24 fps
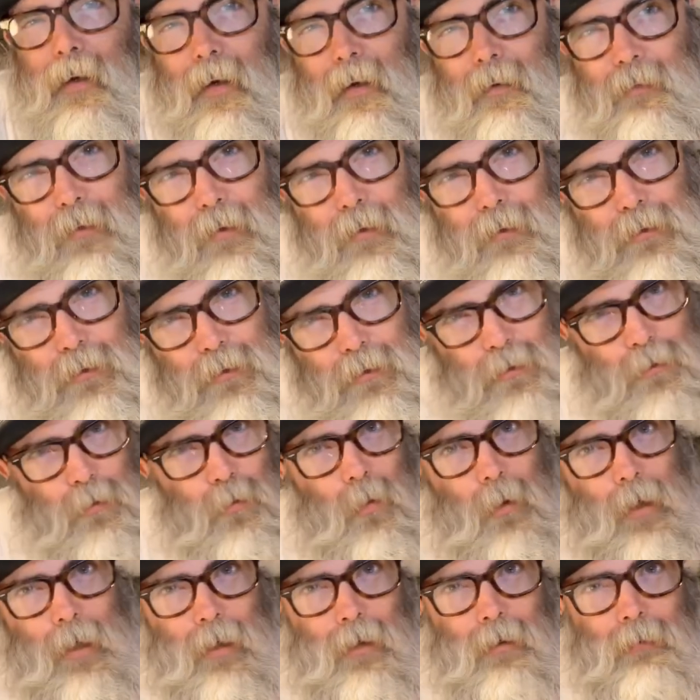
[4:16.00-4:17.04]
those
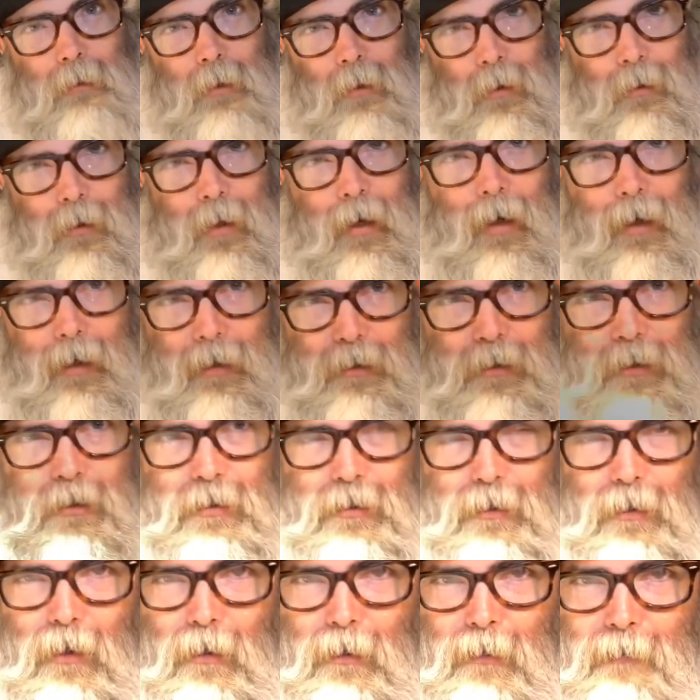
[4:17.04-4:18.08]
squarer edges
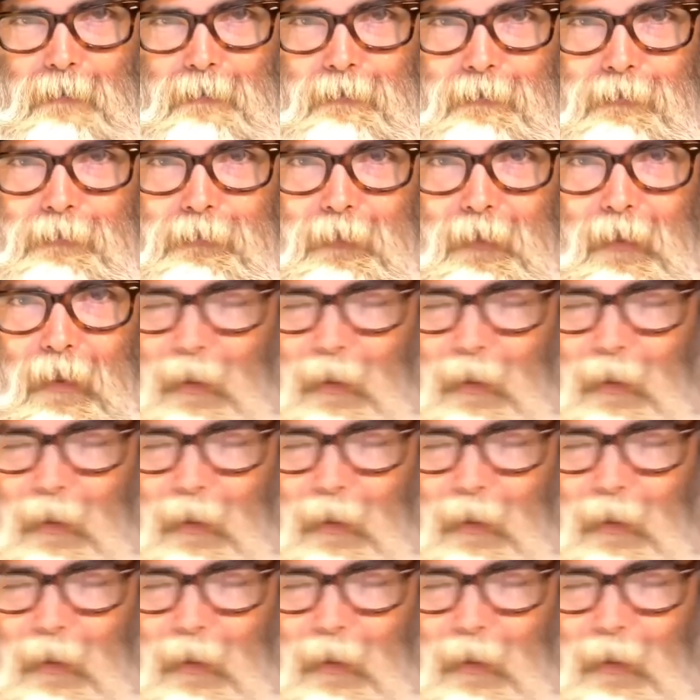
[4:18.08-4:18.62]
on them, I